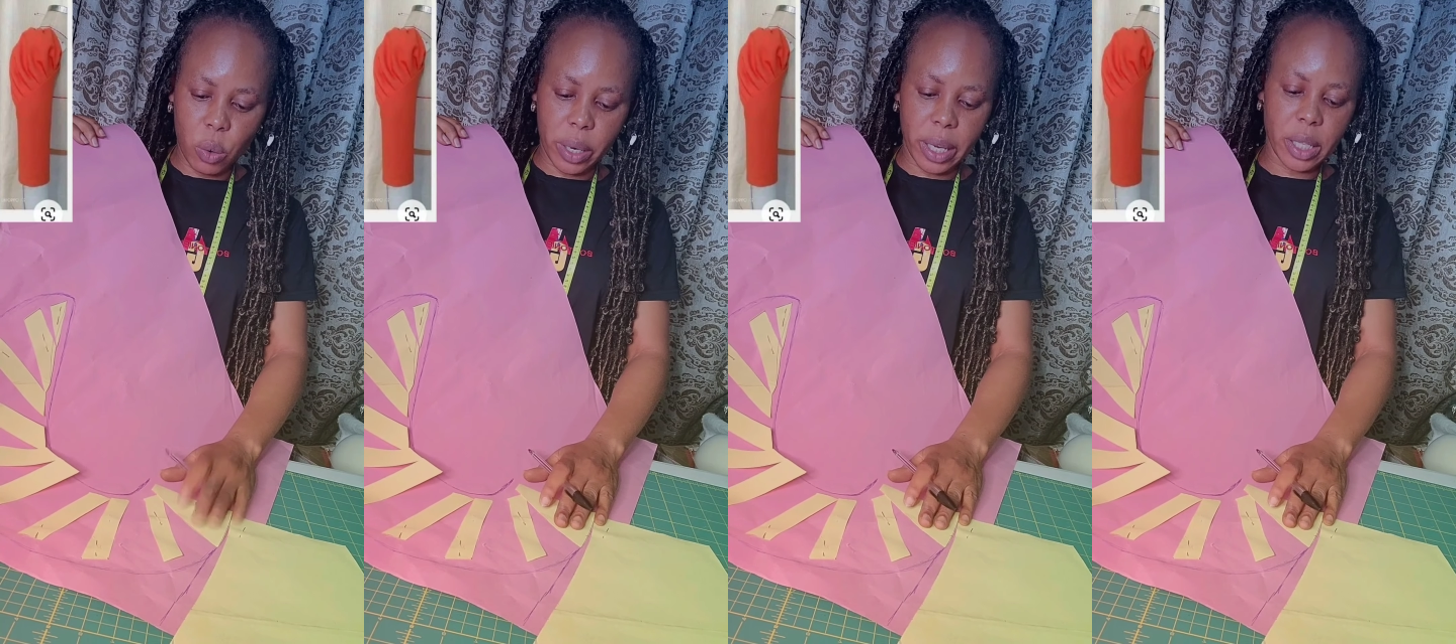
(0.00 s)

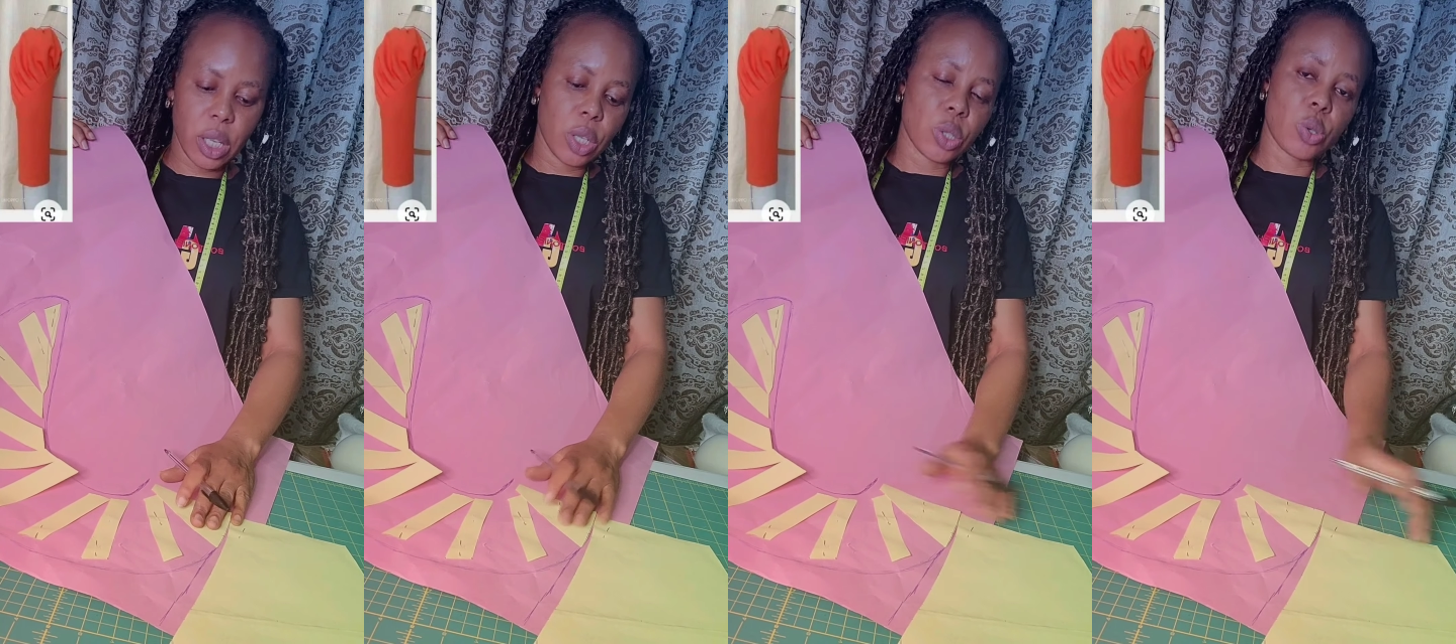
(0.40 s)
Okay,
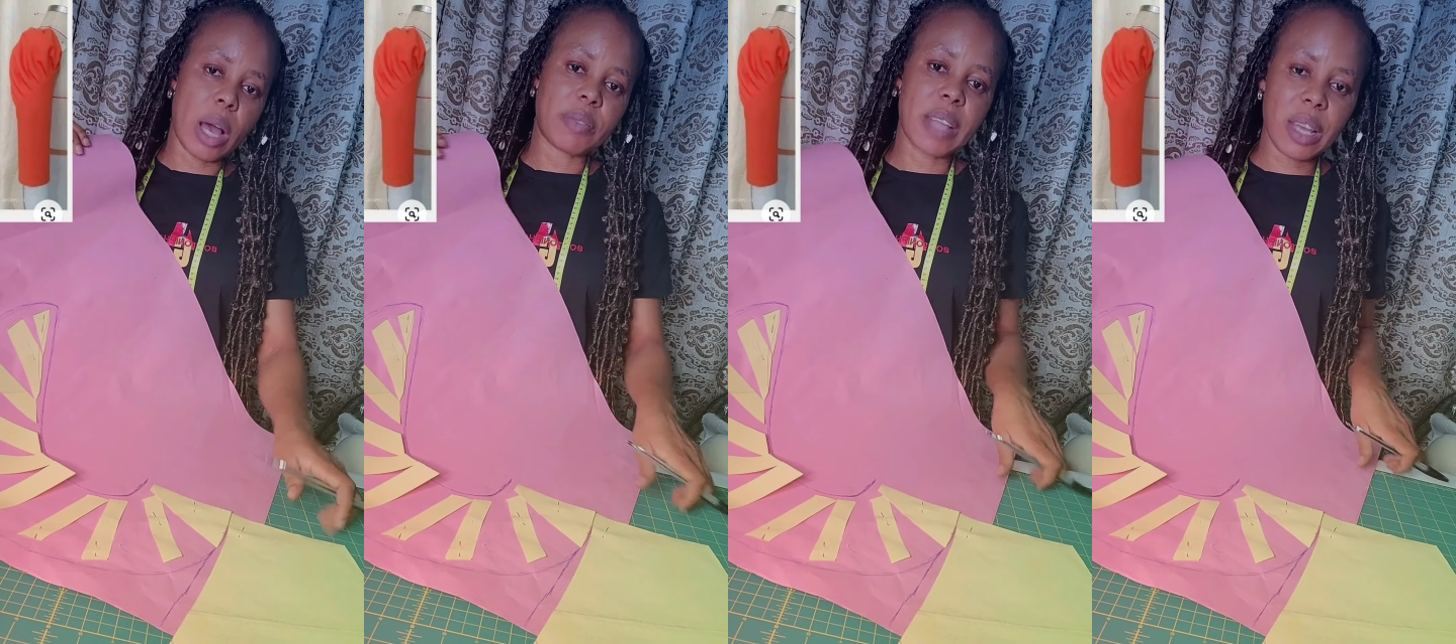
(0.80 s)
so
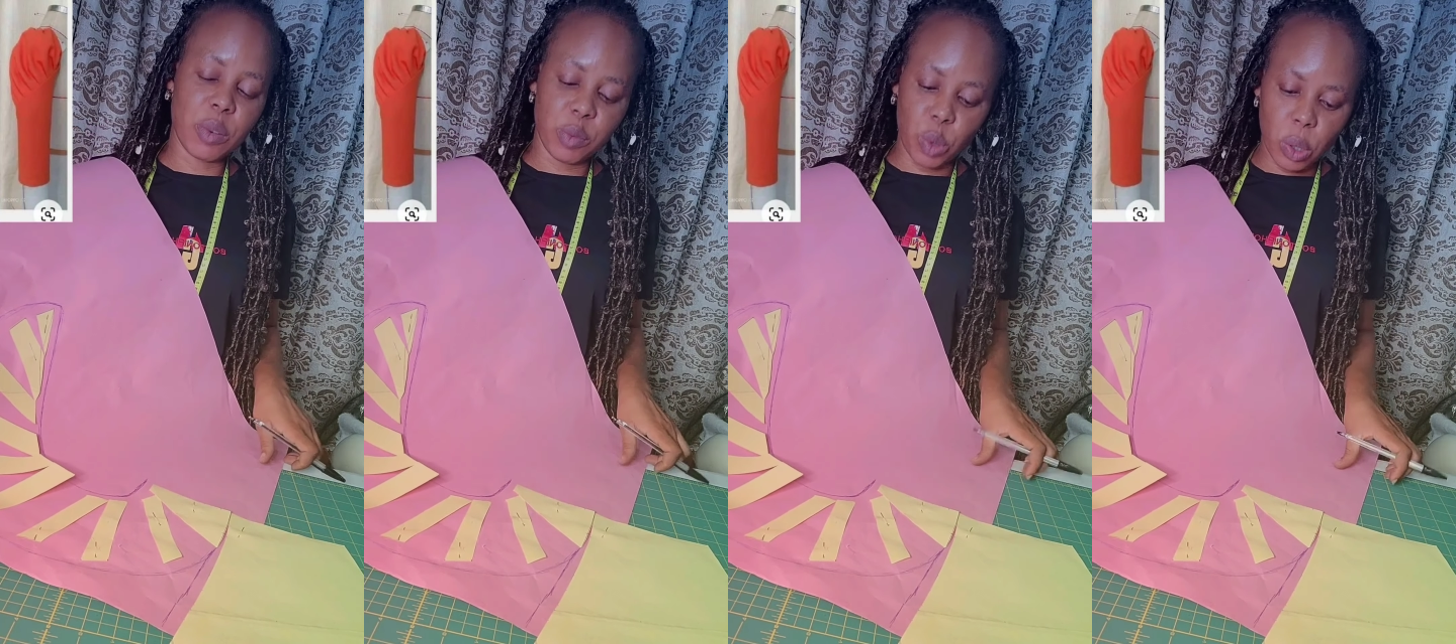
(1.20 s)
after
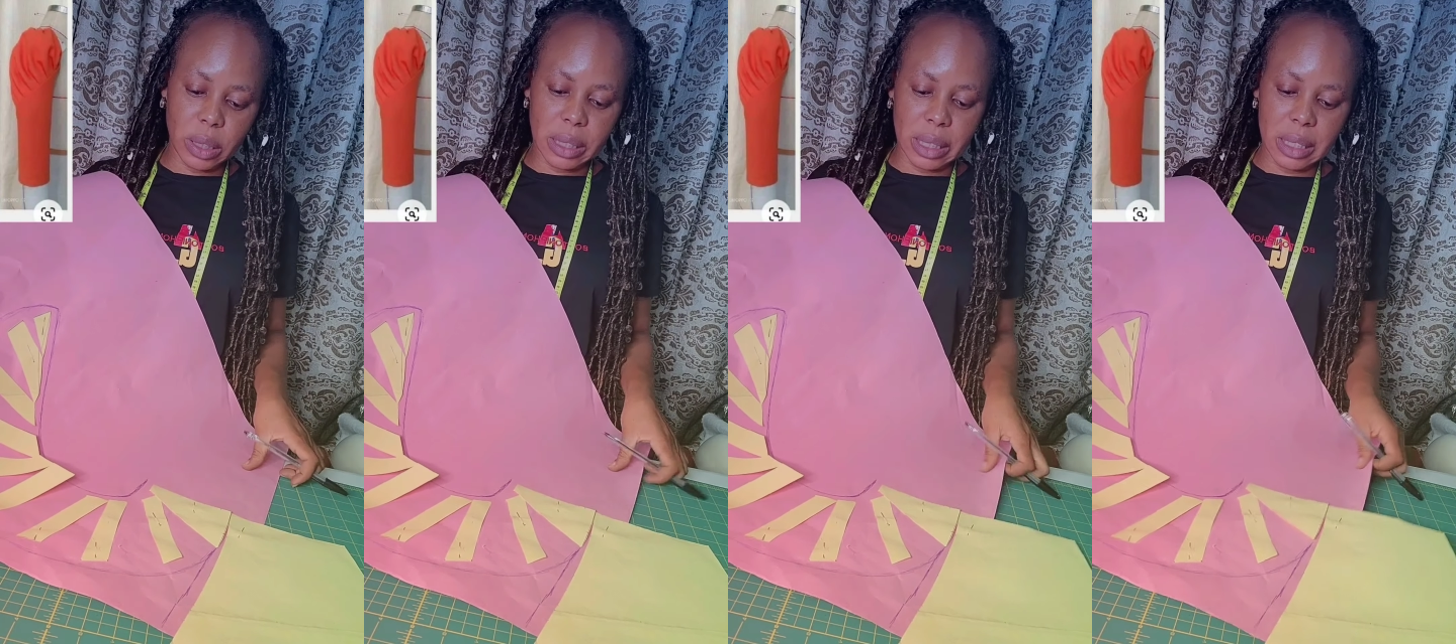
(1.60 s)
you've
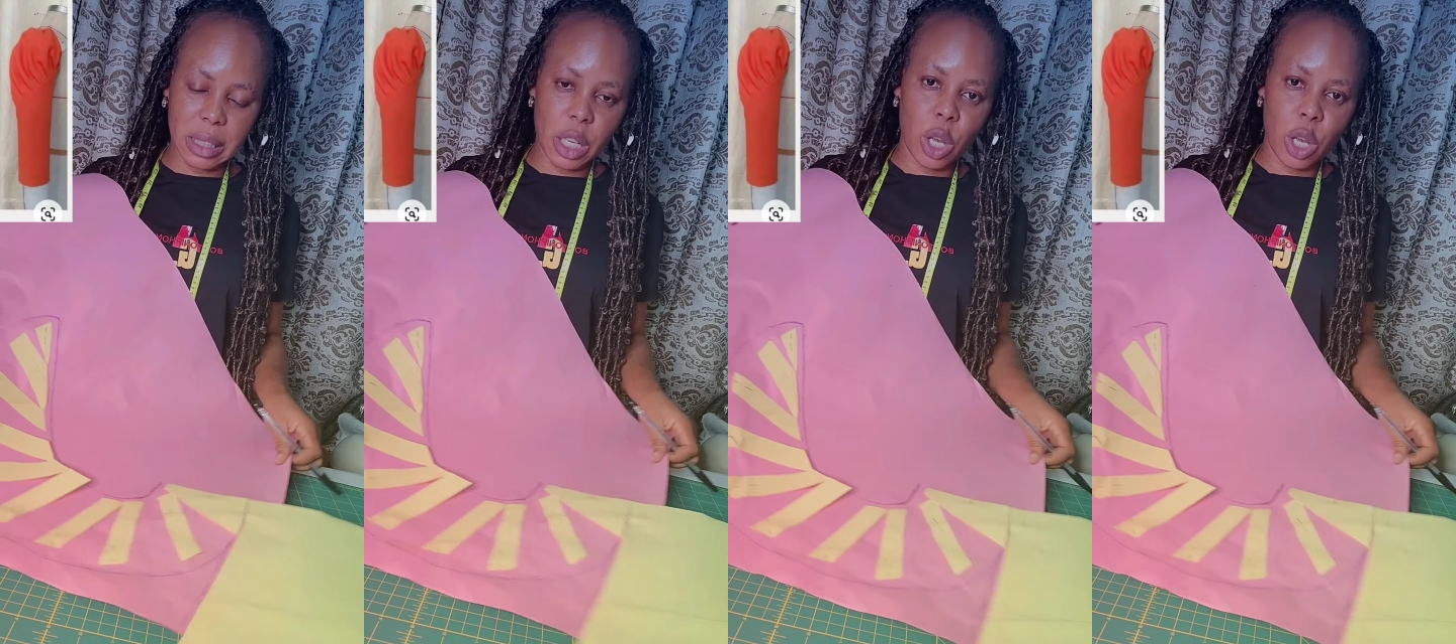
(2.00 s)
done this,